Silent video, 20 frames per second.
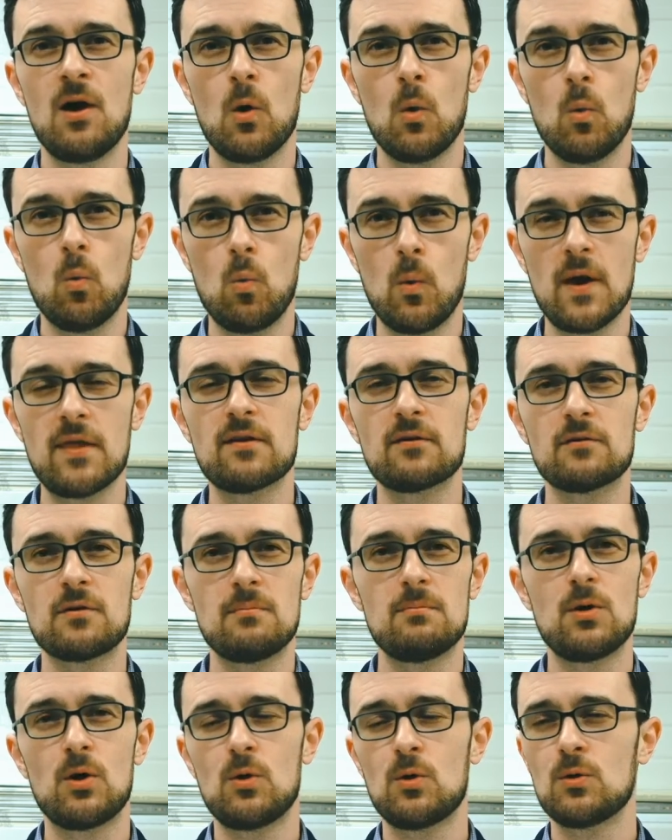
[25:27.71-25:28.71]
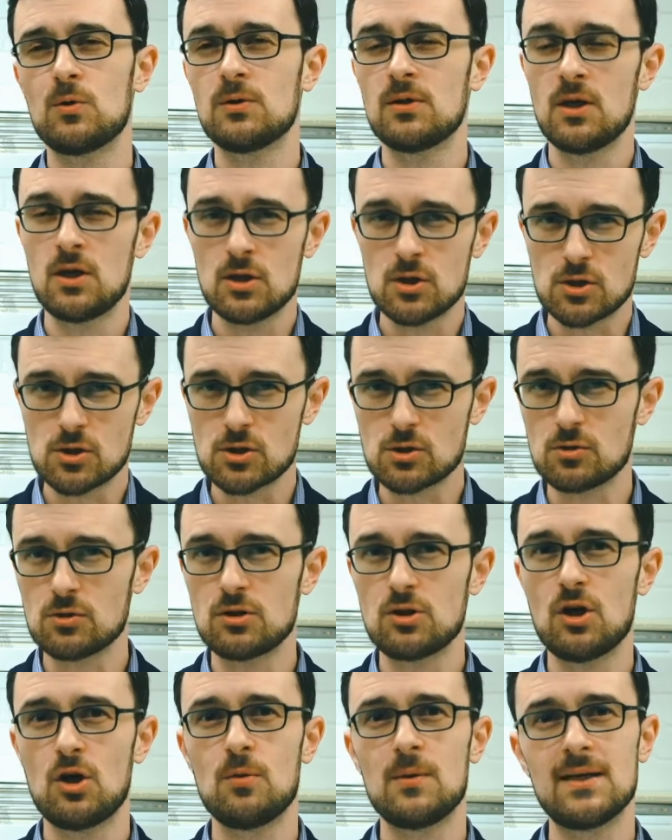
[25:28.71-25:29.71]
whether a mole should
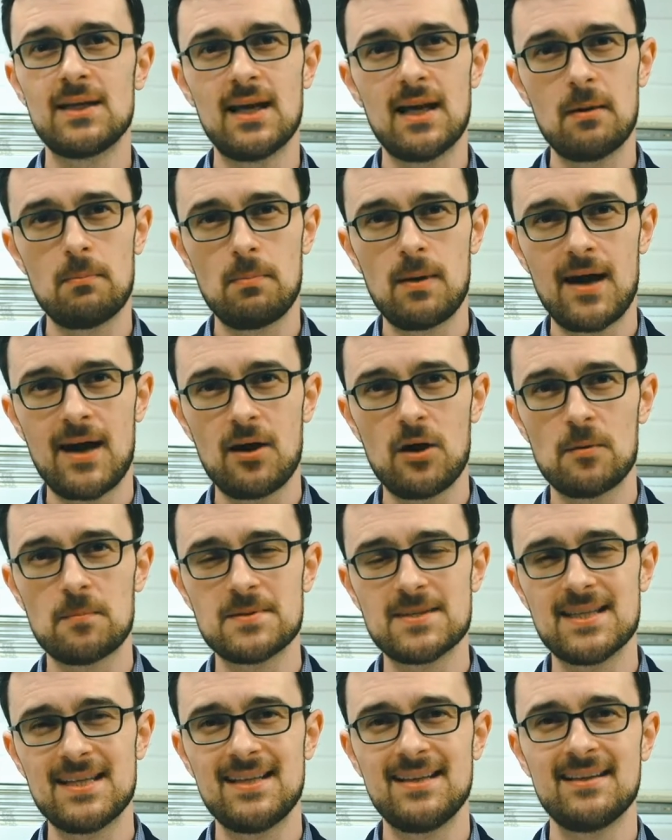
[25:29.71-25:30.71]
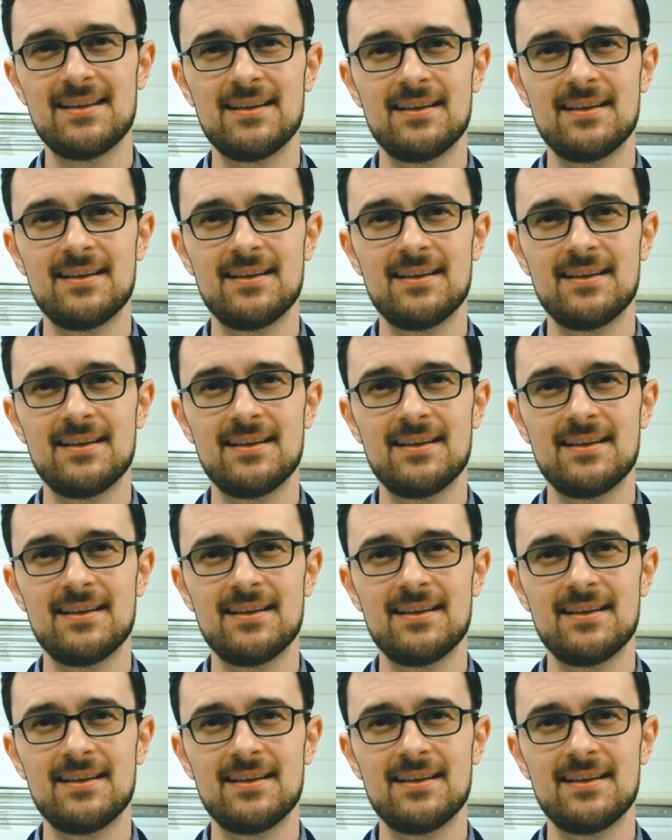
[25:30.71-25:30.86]
go and get a biopsy